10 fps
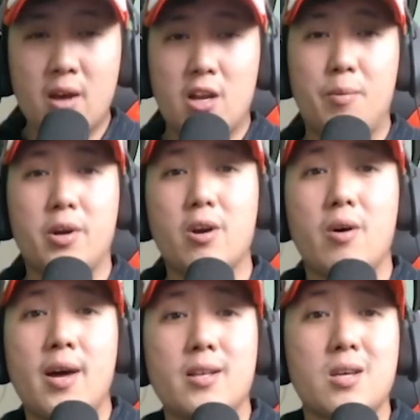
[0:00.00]
Now we're going to
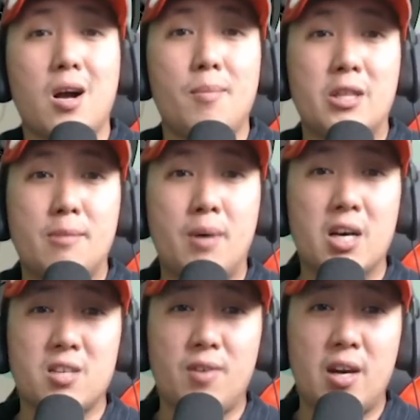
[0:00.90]
go ahead and talk about the
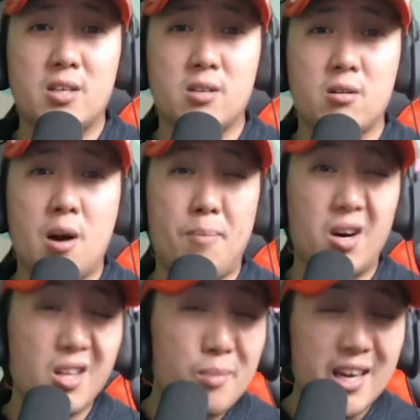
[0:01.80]
boss fight. So
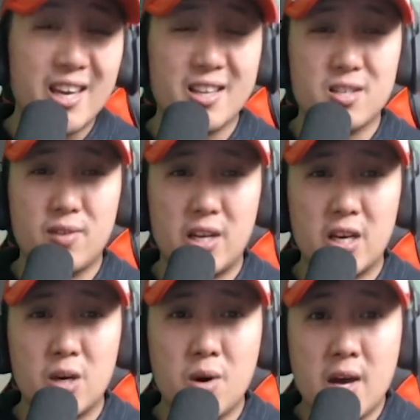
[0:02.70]
upon the making of this
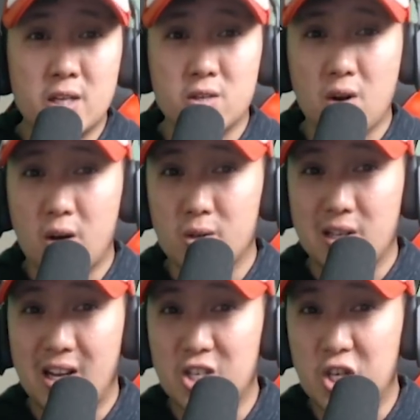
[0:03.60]
video, Strago's
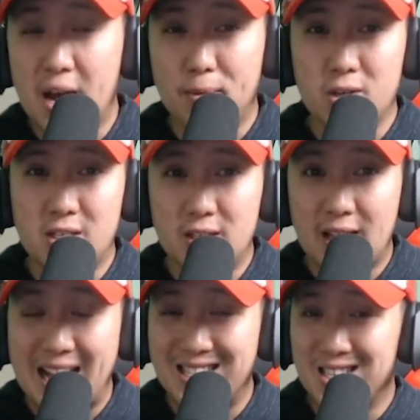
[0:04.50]
Lost Chapter still
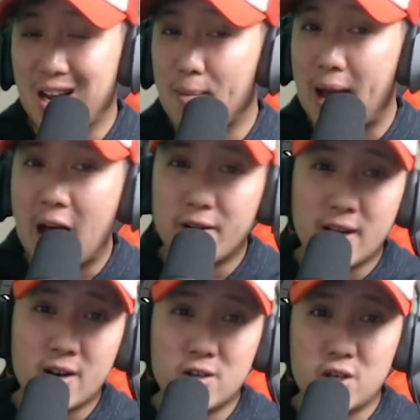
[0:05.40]
hasn't come out
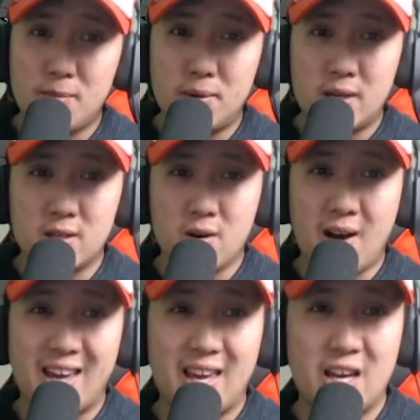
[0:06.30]
yet on JP, so
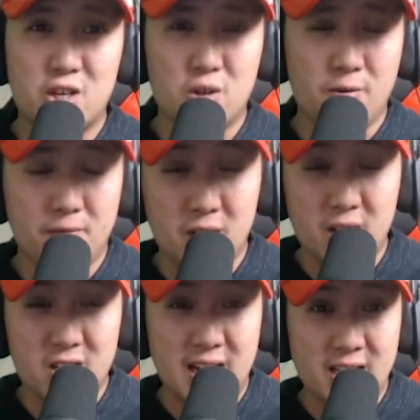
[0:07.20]
I can't show
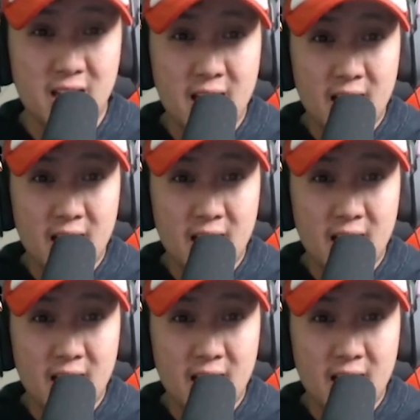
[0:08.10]
footage that's